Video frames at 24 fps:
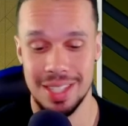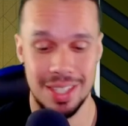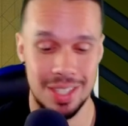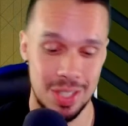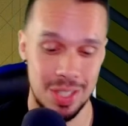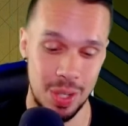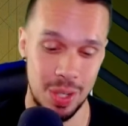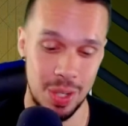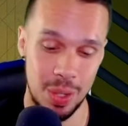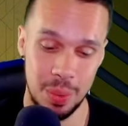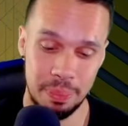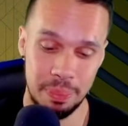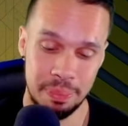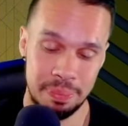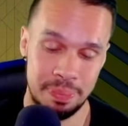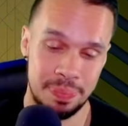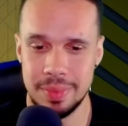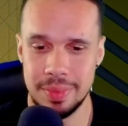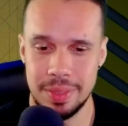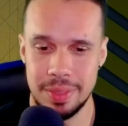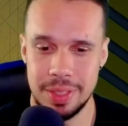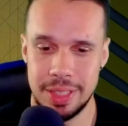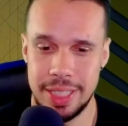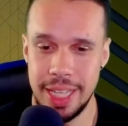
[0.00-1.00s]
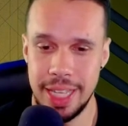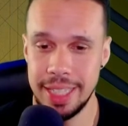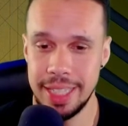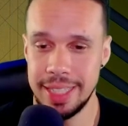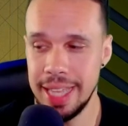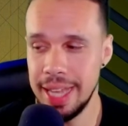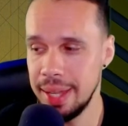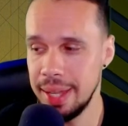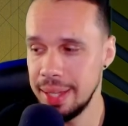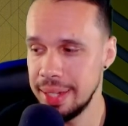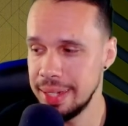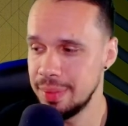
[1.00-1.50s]
So take
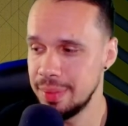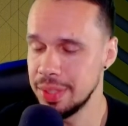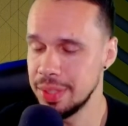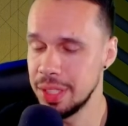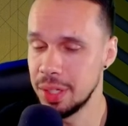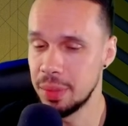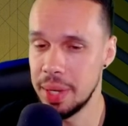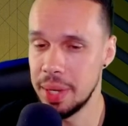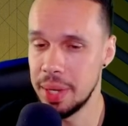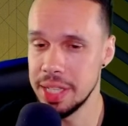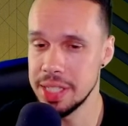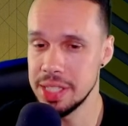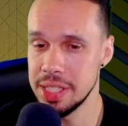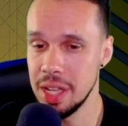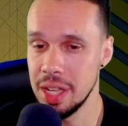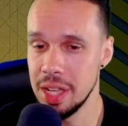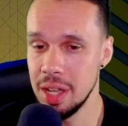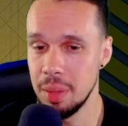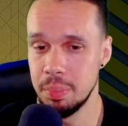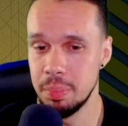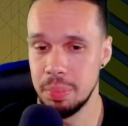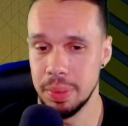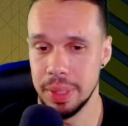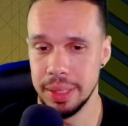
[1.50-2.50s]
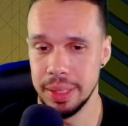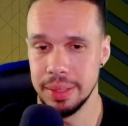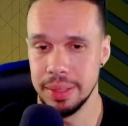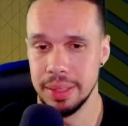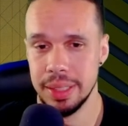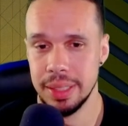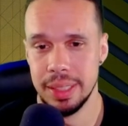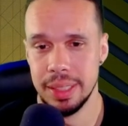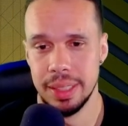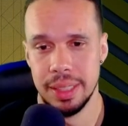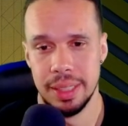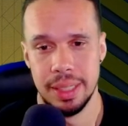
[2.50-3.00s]
that with a grain of salt, but
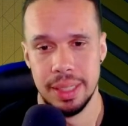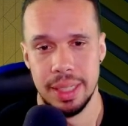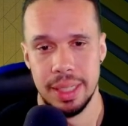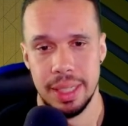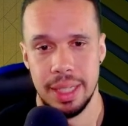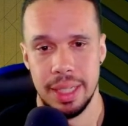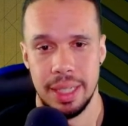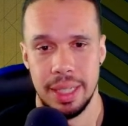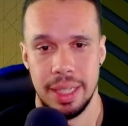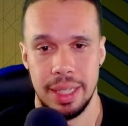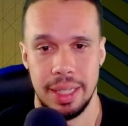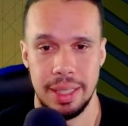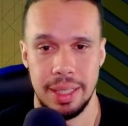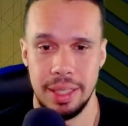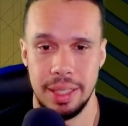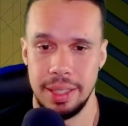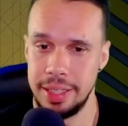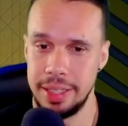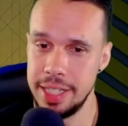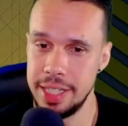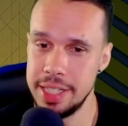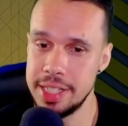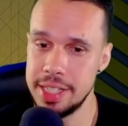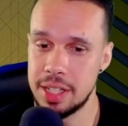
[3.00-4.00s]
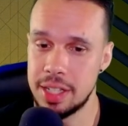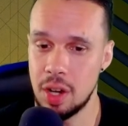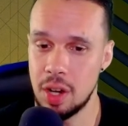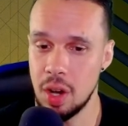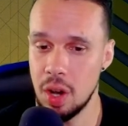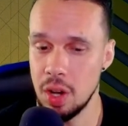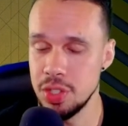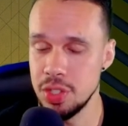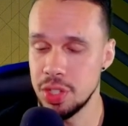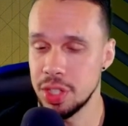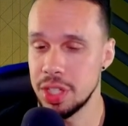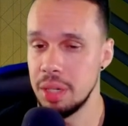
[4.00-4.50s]
these
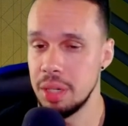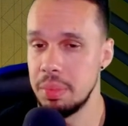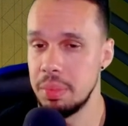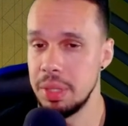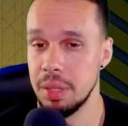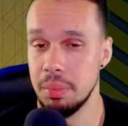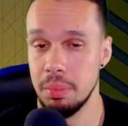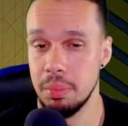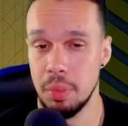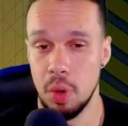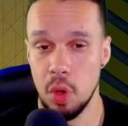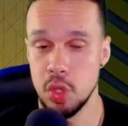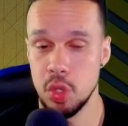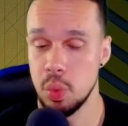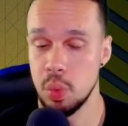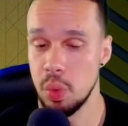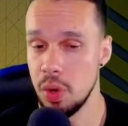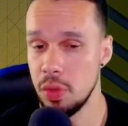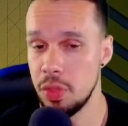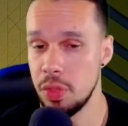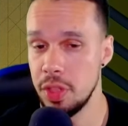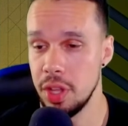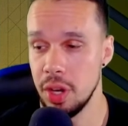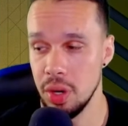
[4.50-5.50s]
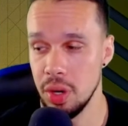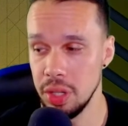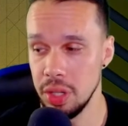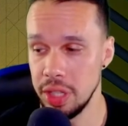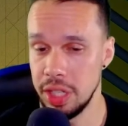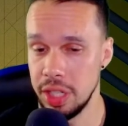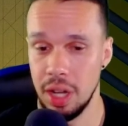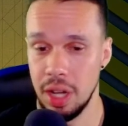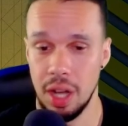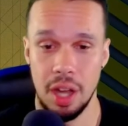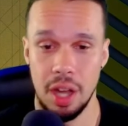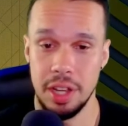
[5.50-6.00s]
cards are going to be the most worth it early
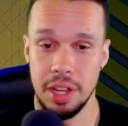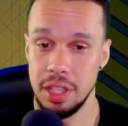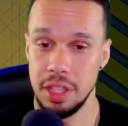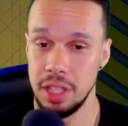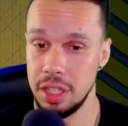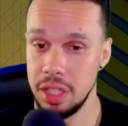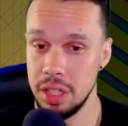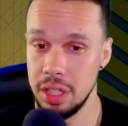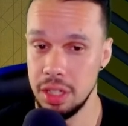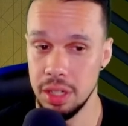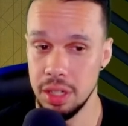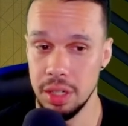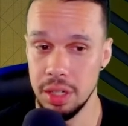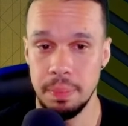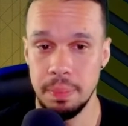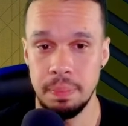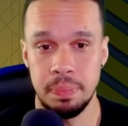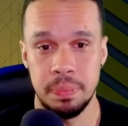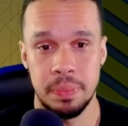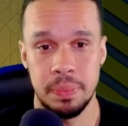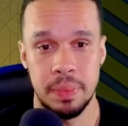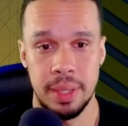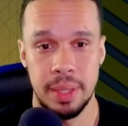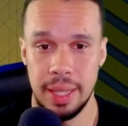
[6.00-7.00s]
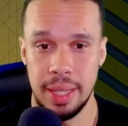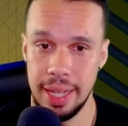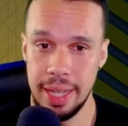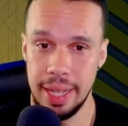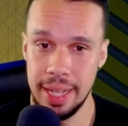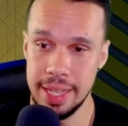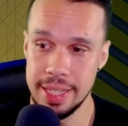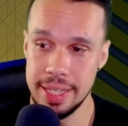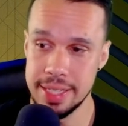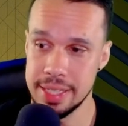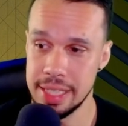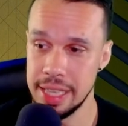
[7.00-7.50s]
on in the year.
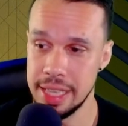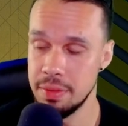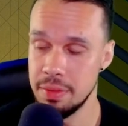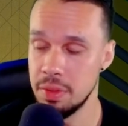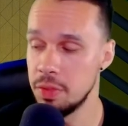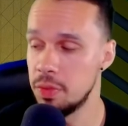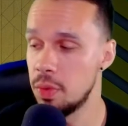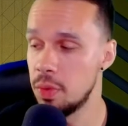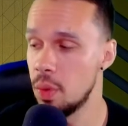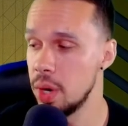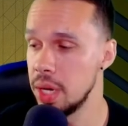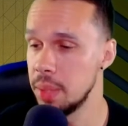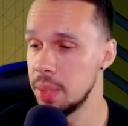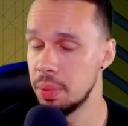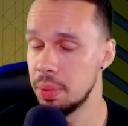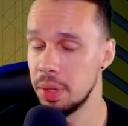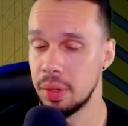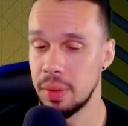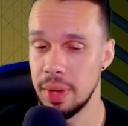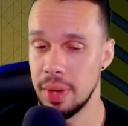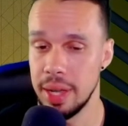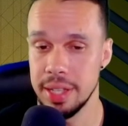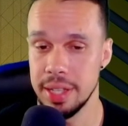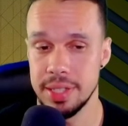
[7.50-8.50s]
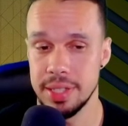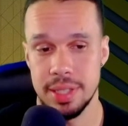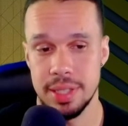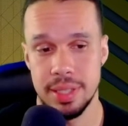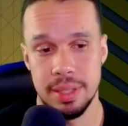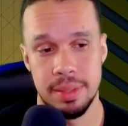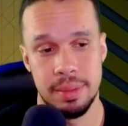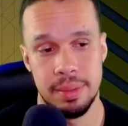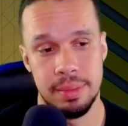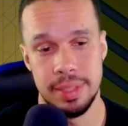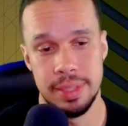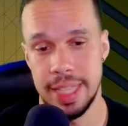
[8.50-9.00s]
As level 40
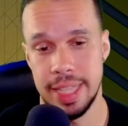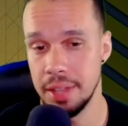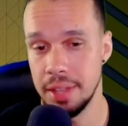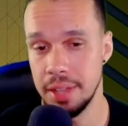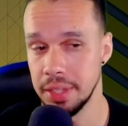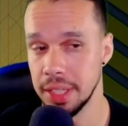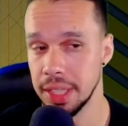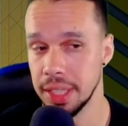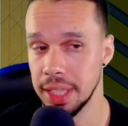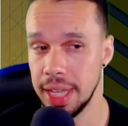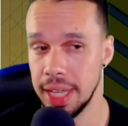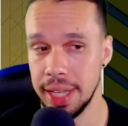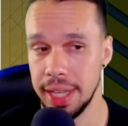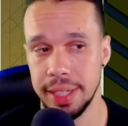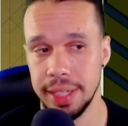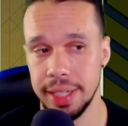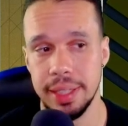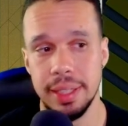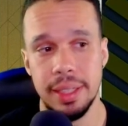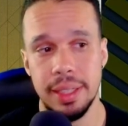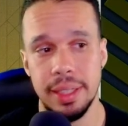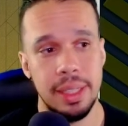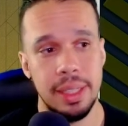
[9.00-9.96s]
progressed down the line,